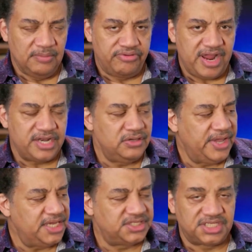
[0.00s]
a brand new
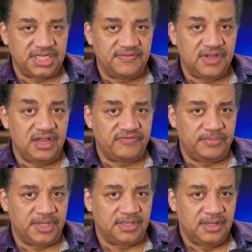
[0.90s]
agency of the
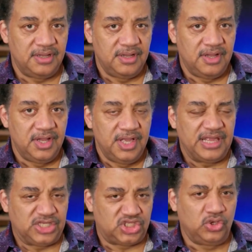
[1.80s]
government
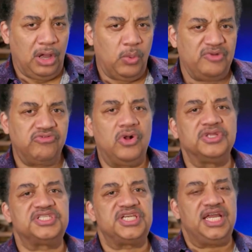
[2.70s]
that saw what
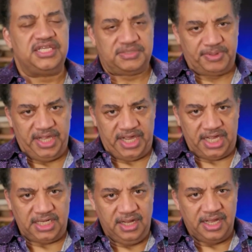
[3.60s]
role science
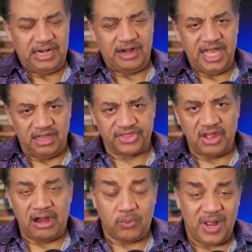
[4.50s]
played in our health,
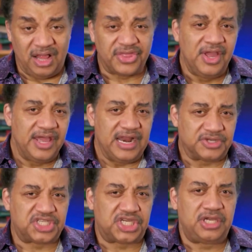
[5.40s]
our wealth, and
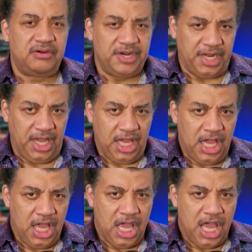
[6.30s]
our security.
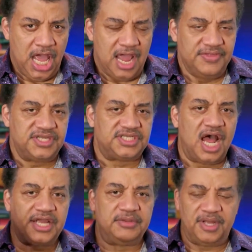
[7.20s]
And this
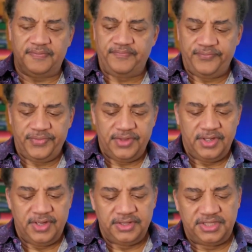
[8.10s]
document,
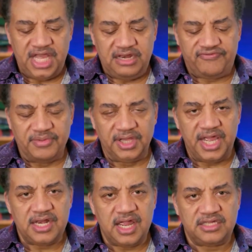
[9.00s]
dated from the
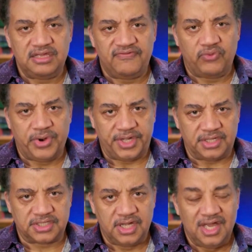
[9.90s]
late
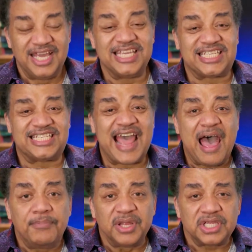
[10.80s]
1940s,
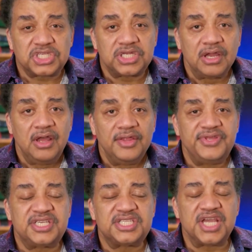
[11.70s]
established
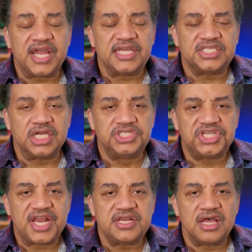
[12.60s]
the science
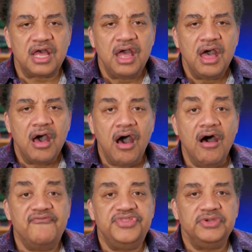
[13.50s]
agenda
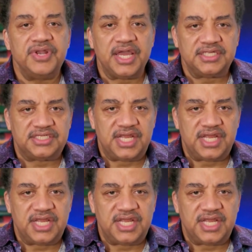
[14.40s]
of the United